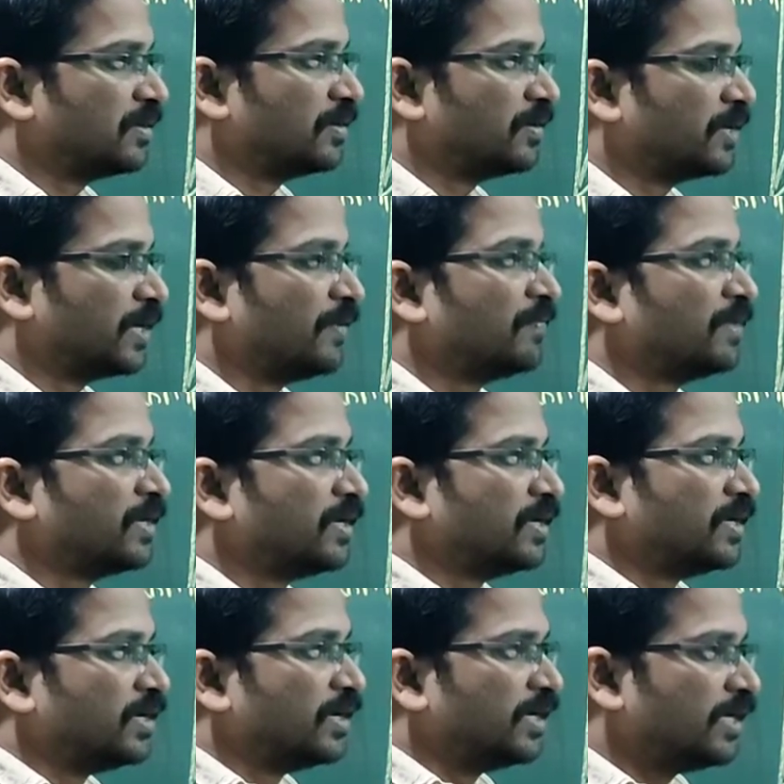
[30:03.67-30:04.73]
okay,
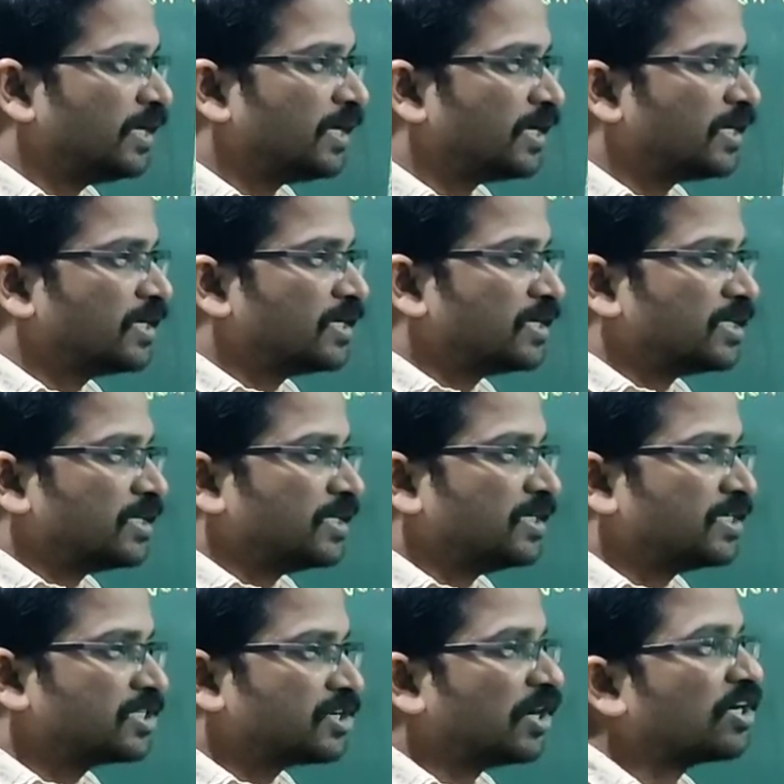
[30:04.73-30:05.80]
here
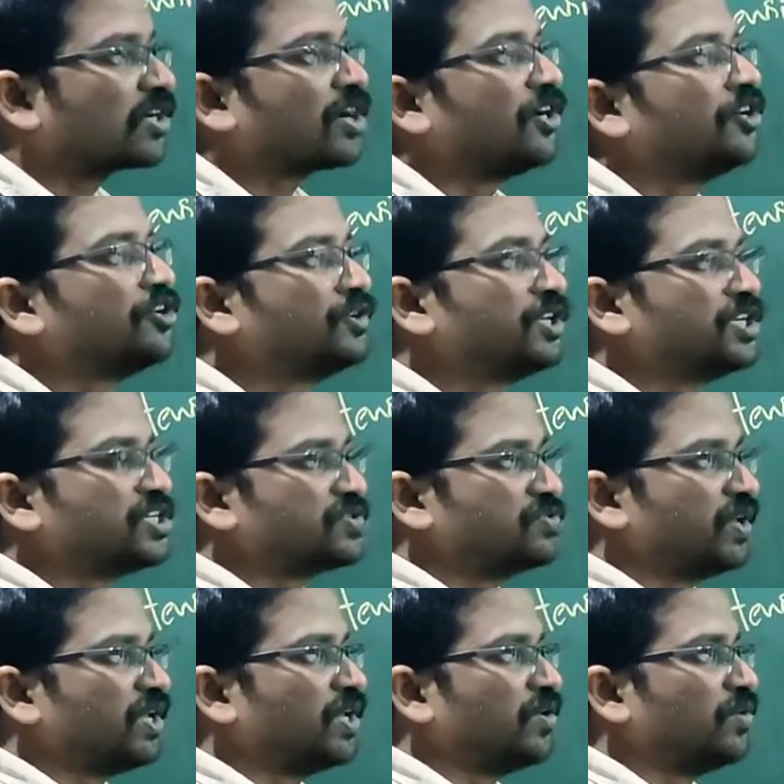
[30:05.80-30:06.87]
it's not continuous
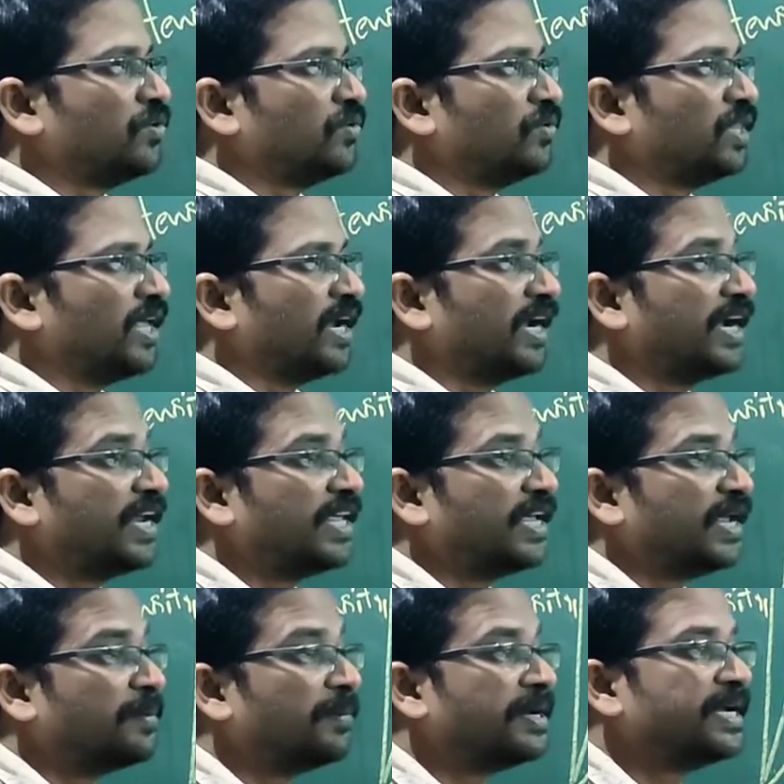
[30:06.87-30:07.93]
wave,
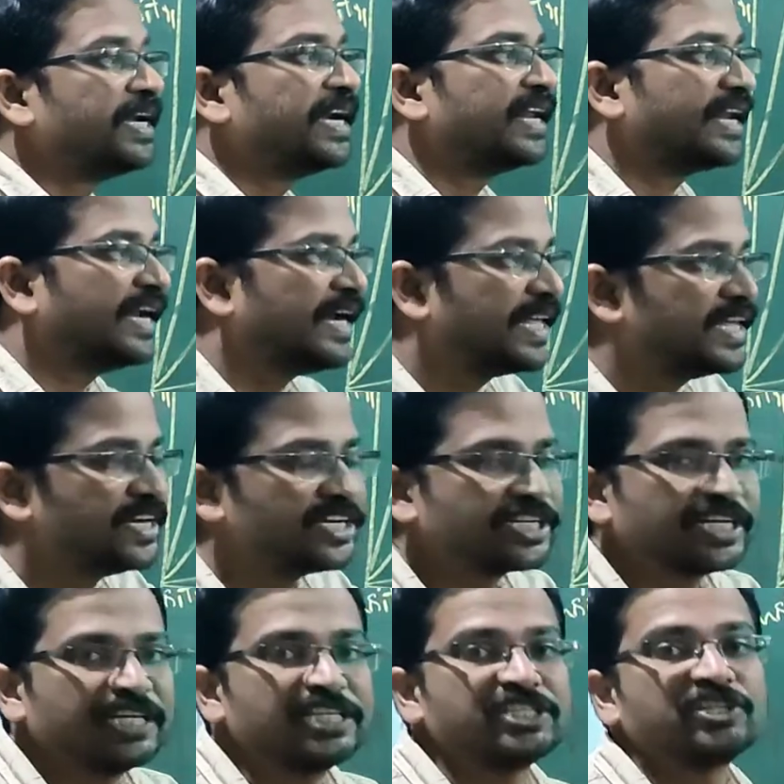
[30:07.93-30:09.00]
the emitted
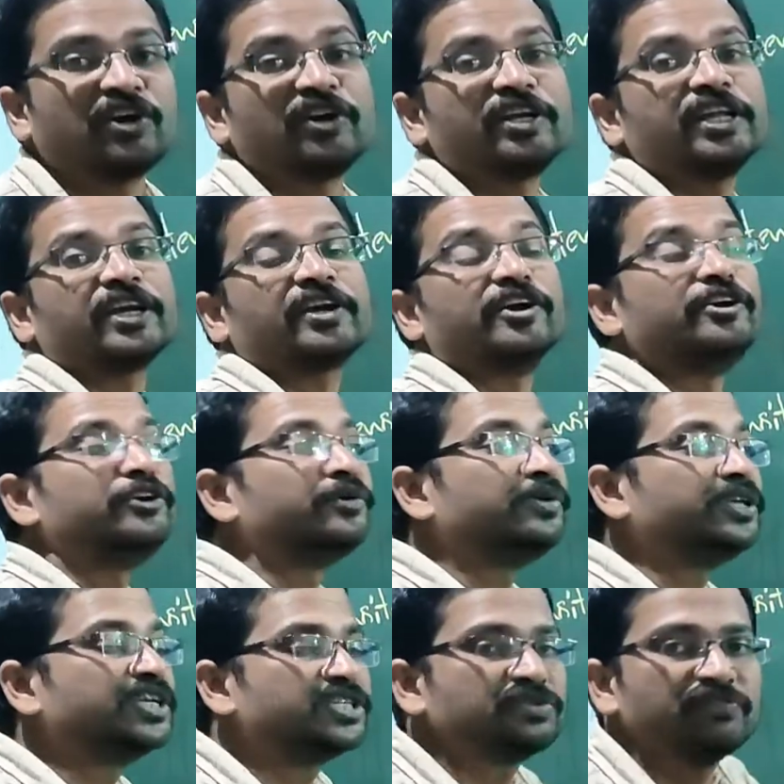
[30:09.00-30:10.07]
radiation is not a
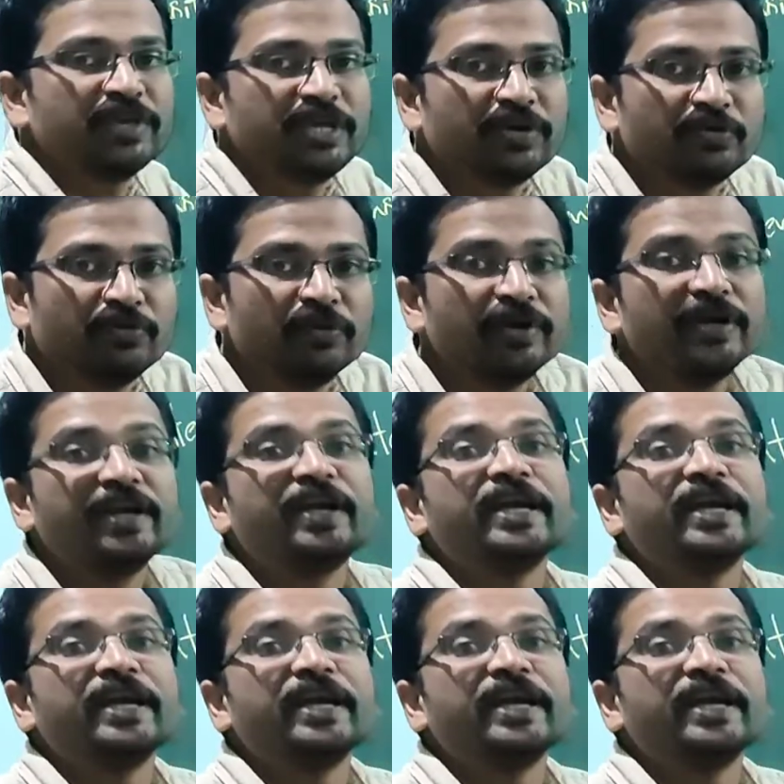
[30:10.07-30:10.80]
continuous wave,